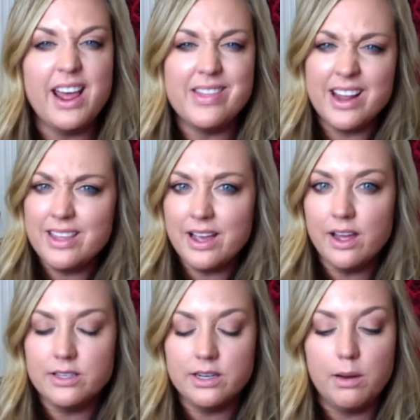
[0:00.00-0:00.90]
and then I think
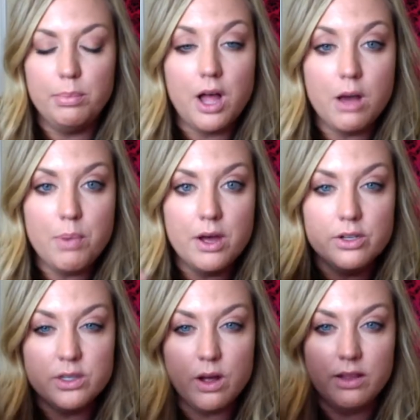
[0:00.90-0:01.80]
I also did a blog
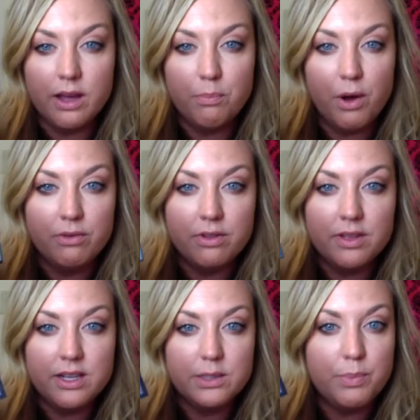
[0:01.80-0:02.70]
post, so I'll link both of
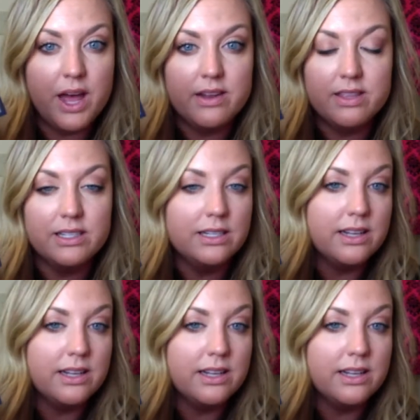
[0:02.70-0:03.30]
these, but this is